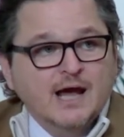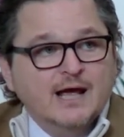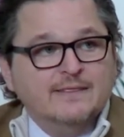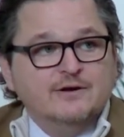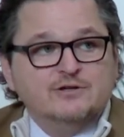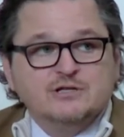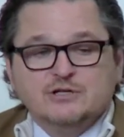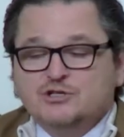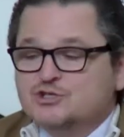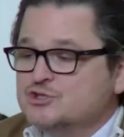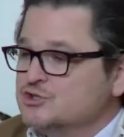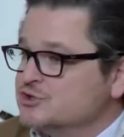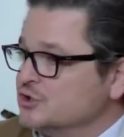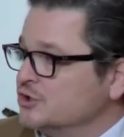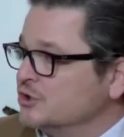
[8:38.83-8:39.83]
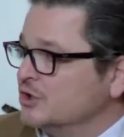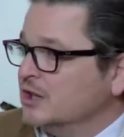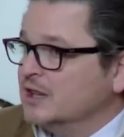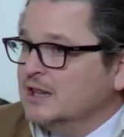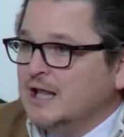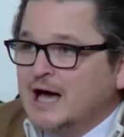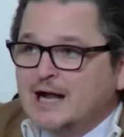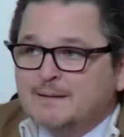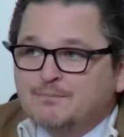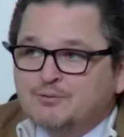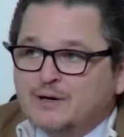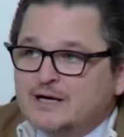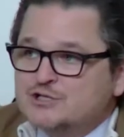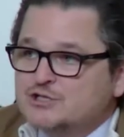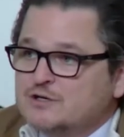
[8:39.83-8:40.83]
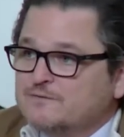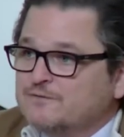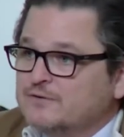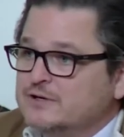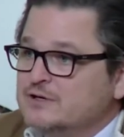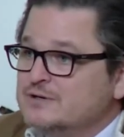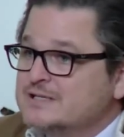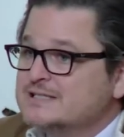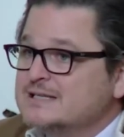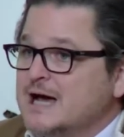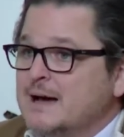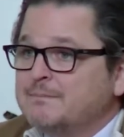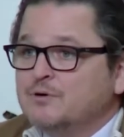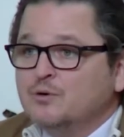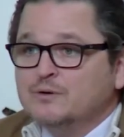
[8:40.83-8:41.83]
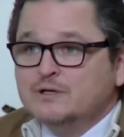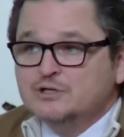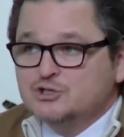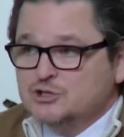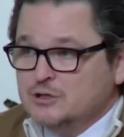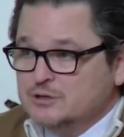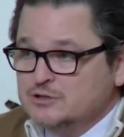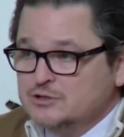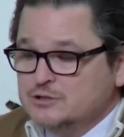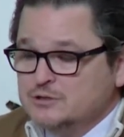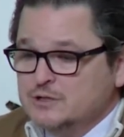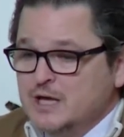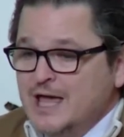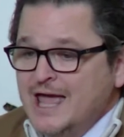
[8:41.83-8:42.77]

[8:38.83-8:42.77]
And there's a lot of pressure for you to stop going to church.